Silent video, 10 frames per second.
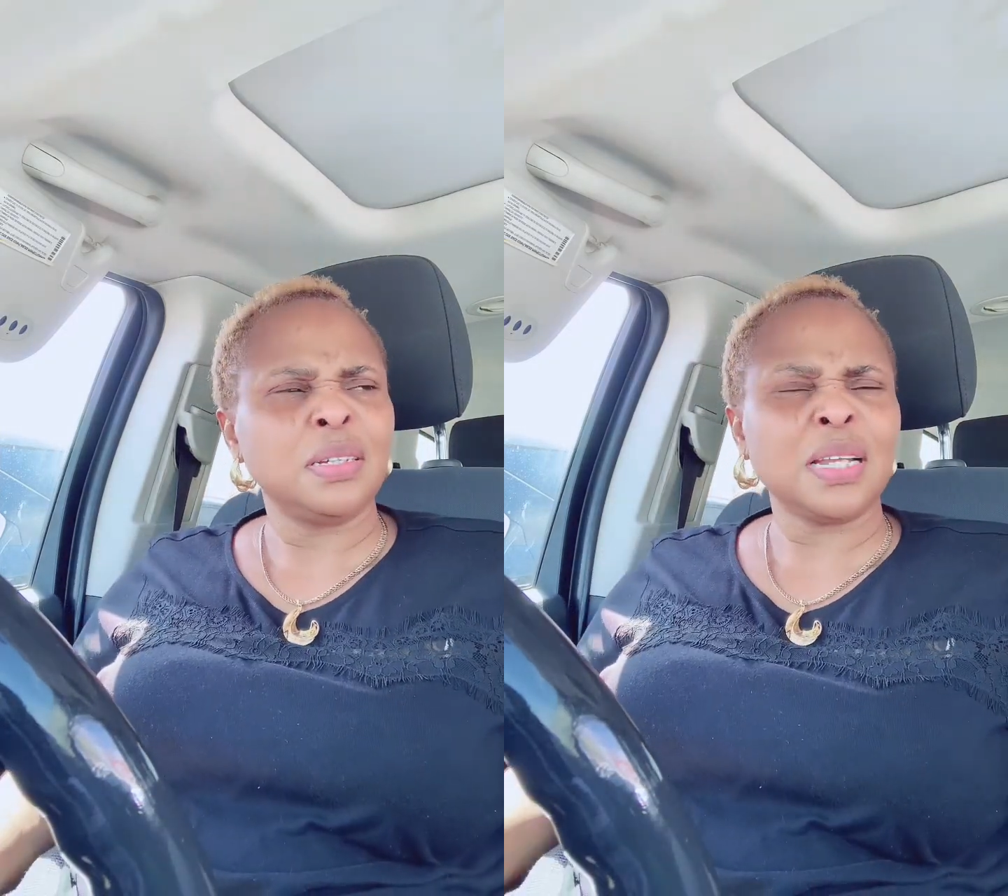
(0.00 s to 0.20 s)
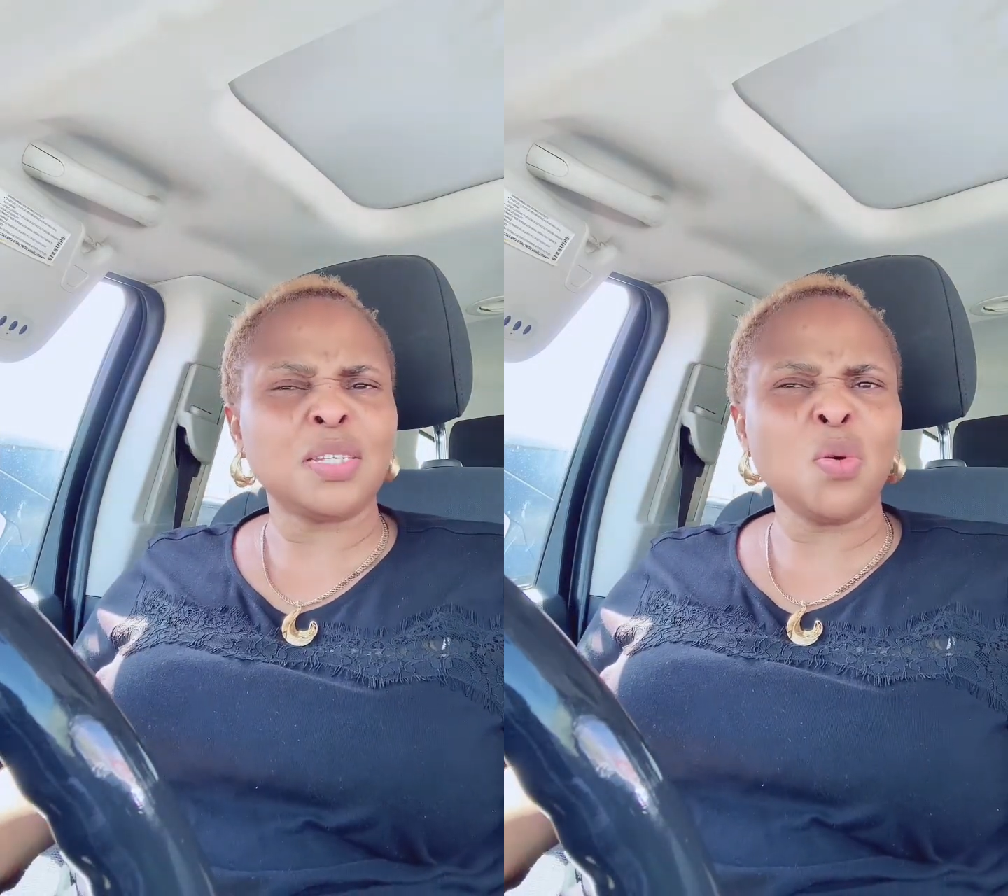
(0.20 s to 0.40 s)

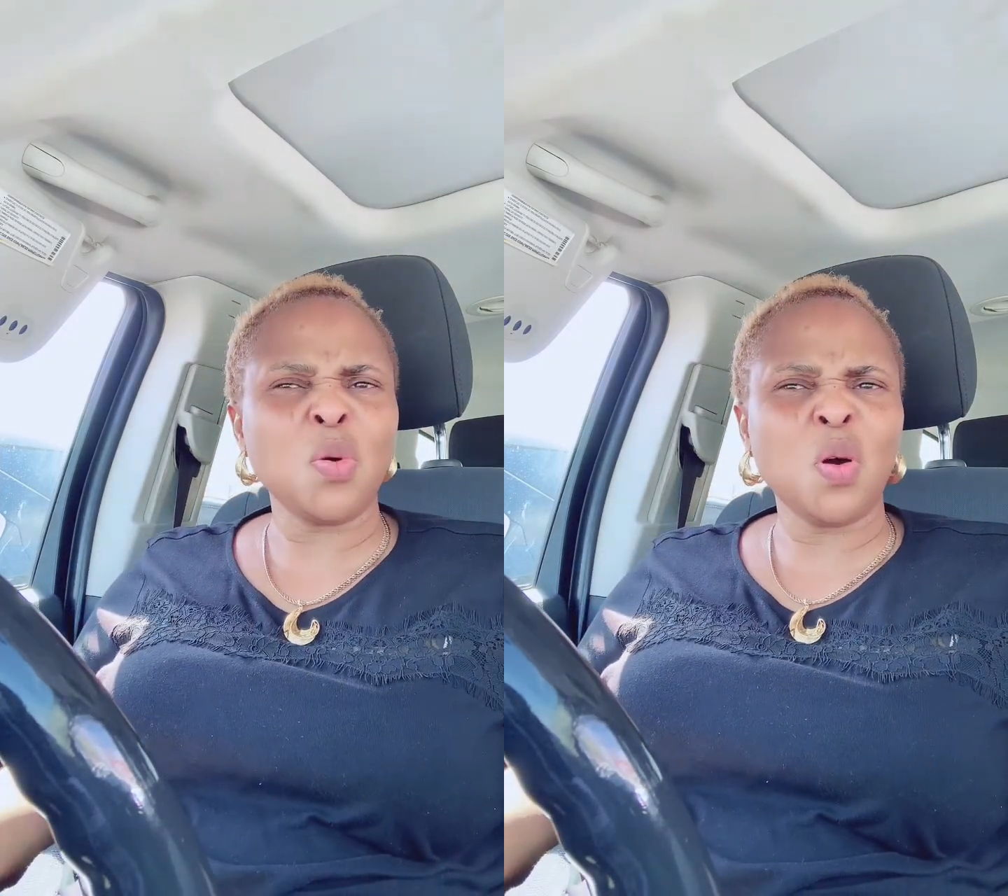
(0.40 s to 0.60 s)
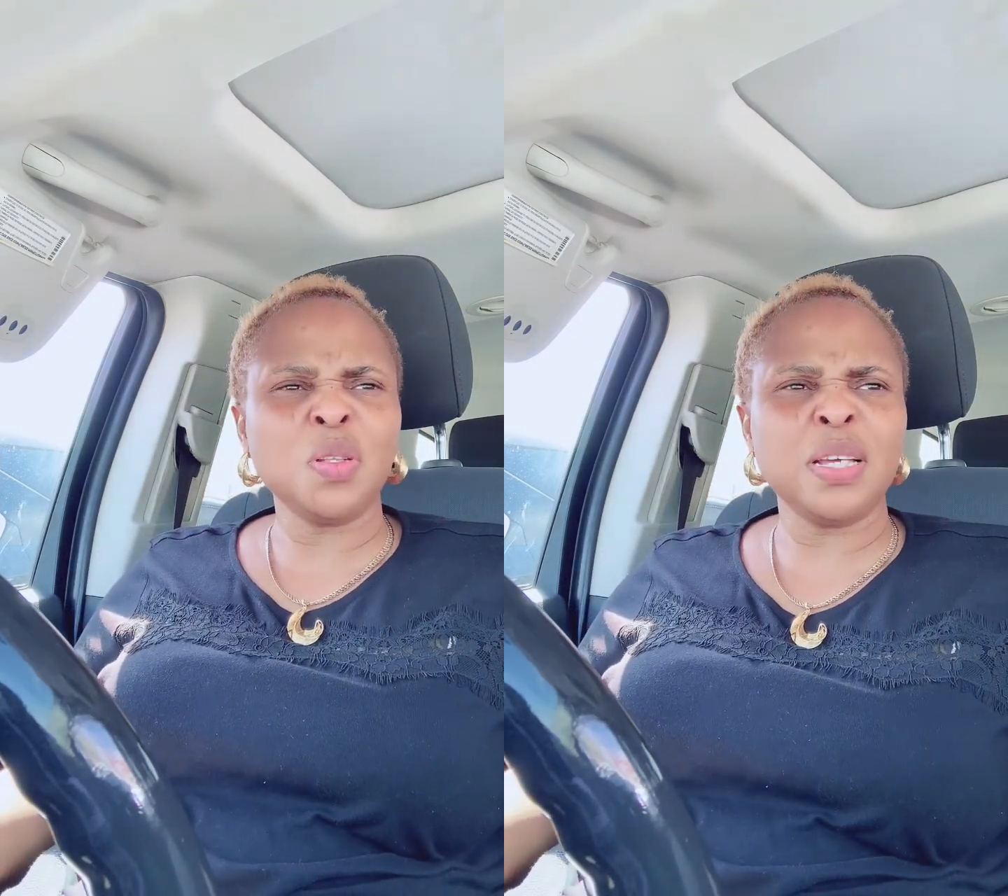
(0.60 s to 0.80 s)
And so we
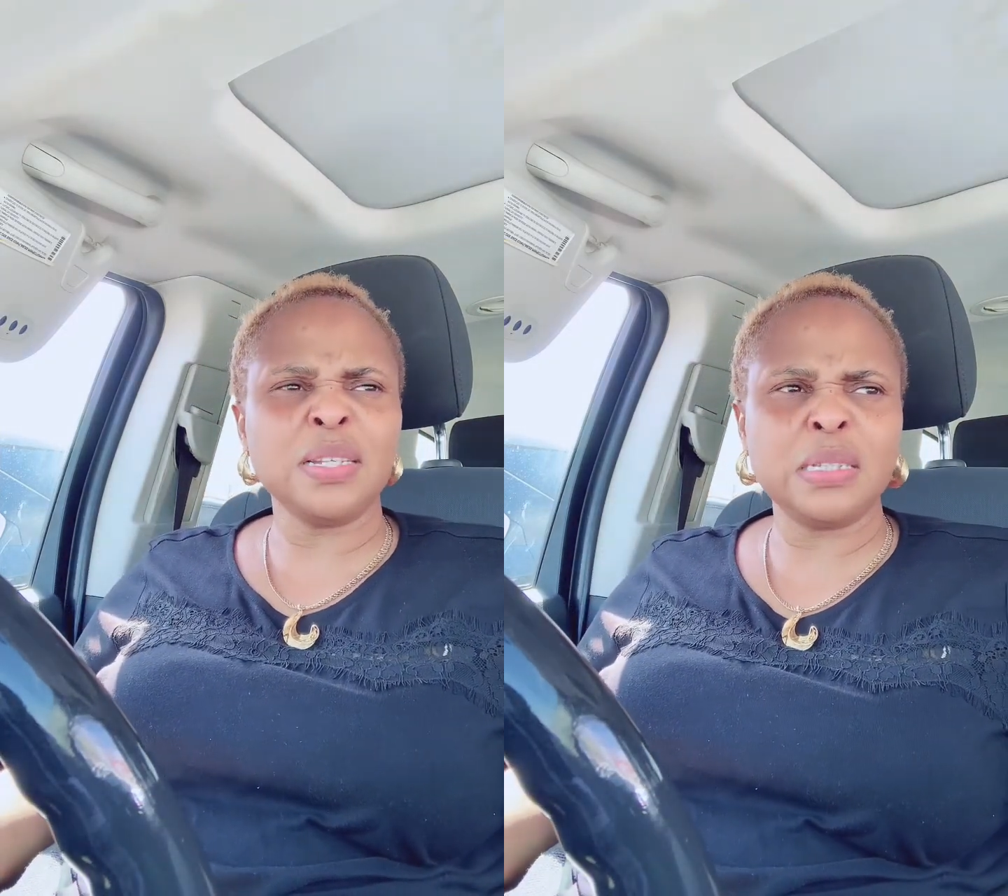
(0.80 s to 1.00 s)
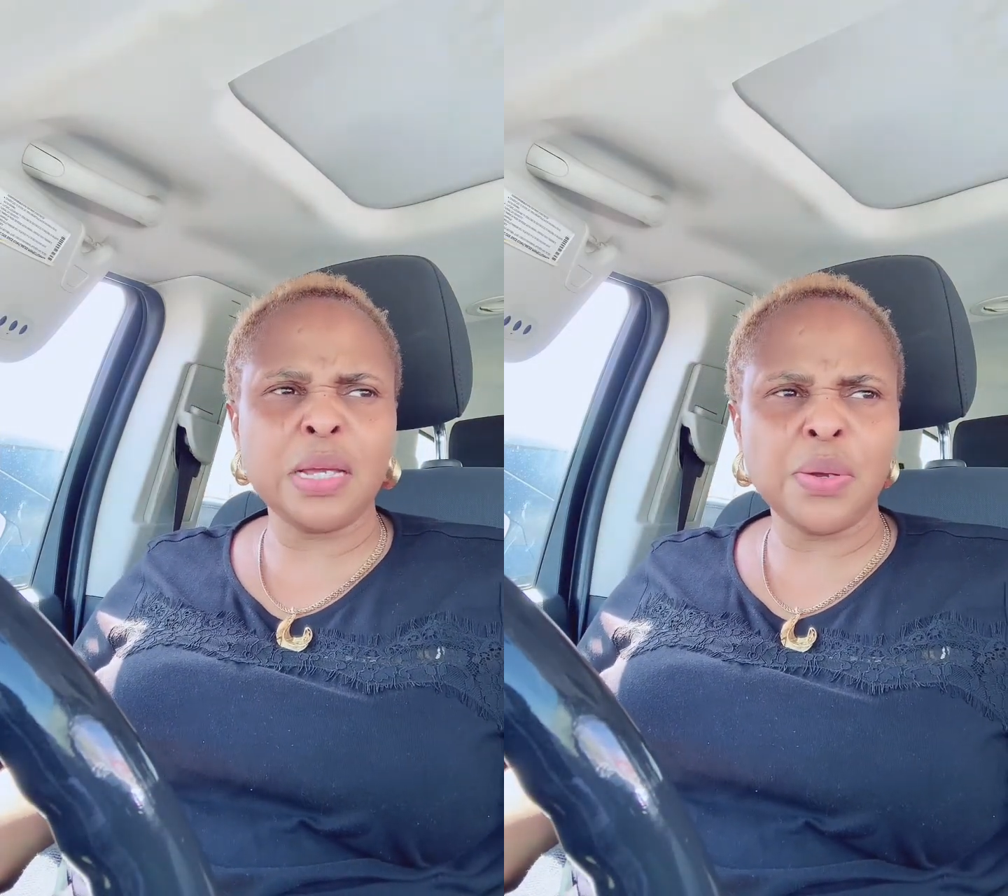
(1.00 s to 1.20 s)
can't
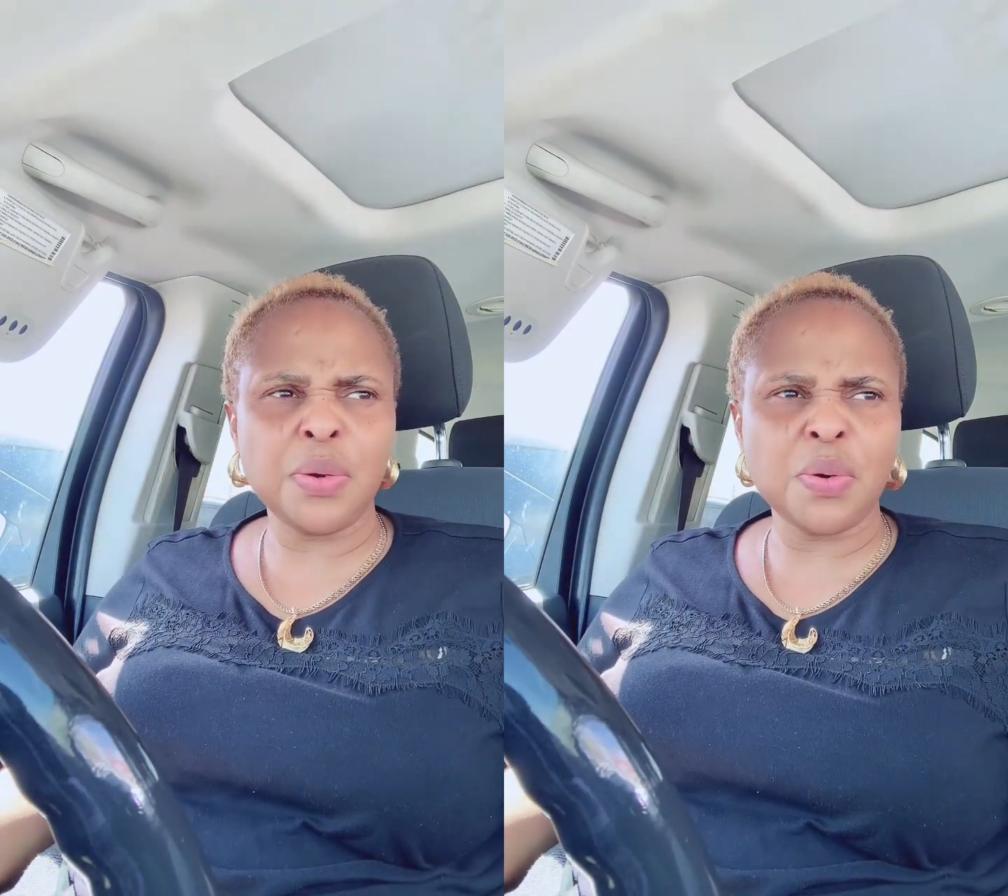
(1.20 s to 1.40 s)
take day